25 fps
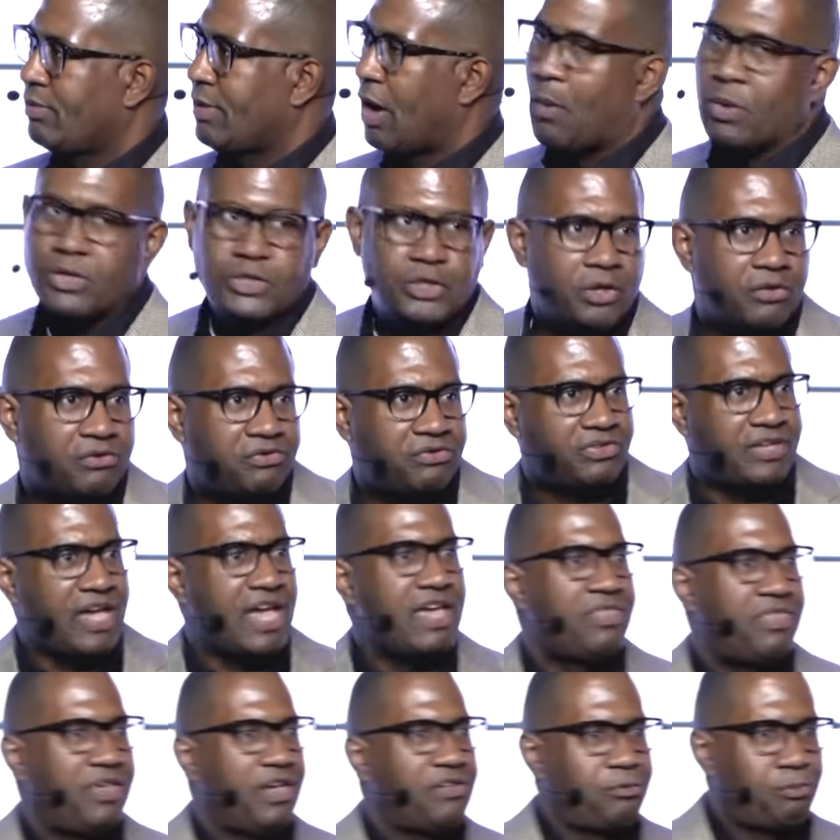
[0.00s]
I want you to
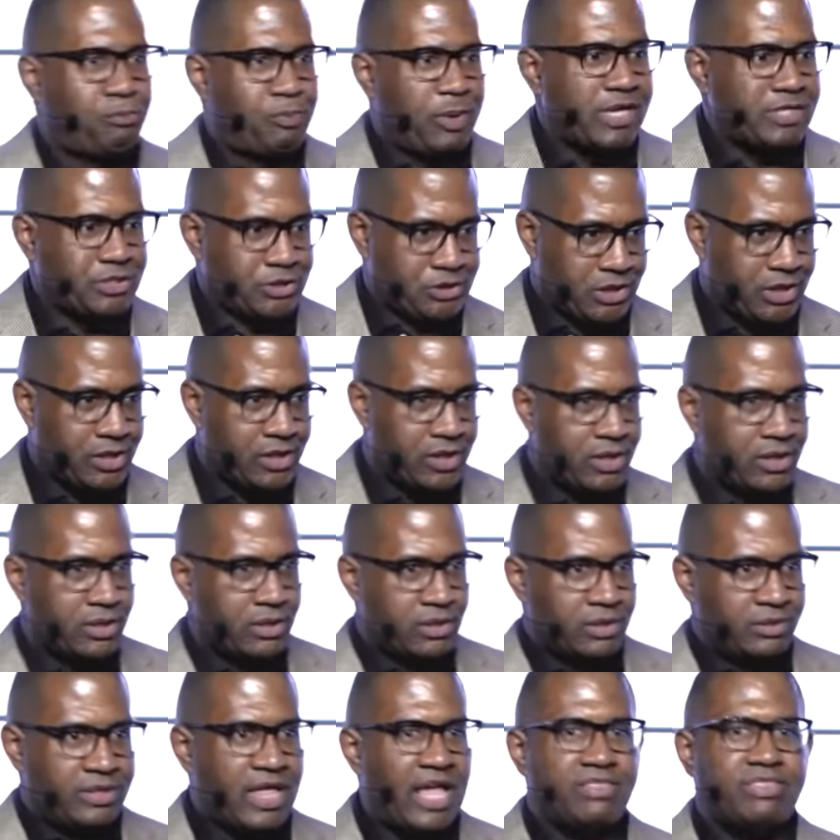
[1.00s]
see this picture.
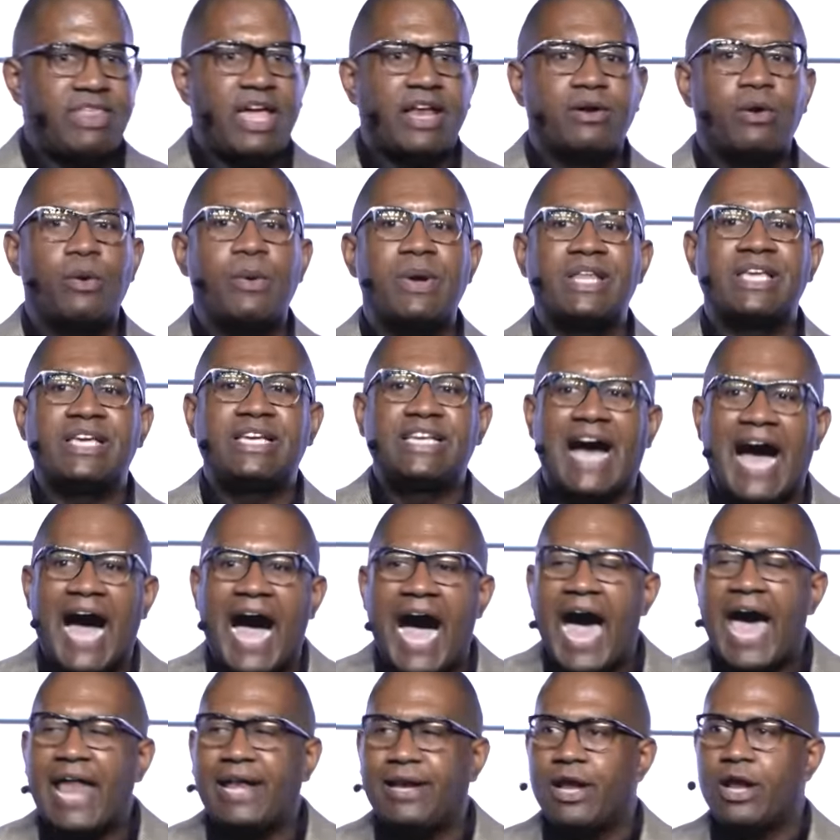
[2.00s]
That when
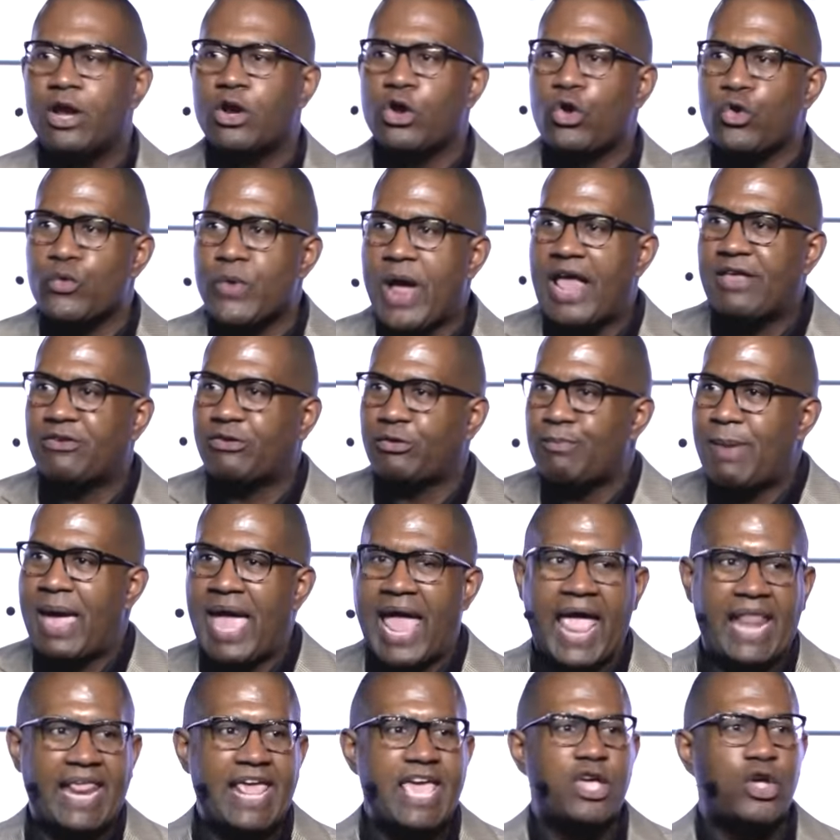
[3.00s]
God creates man,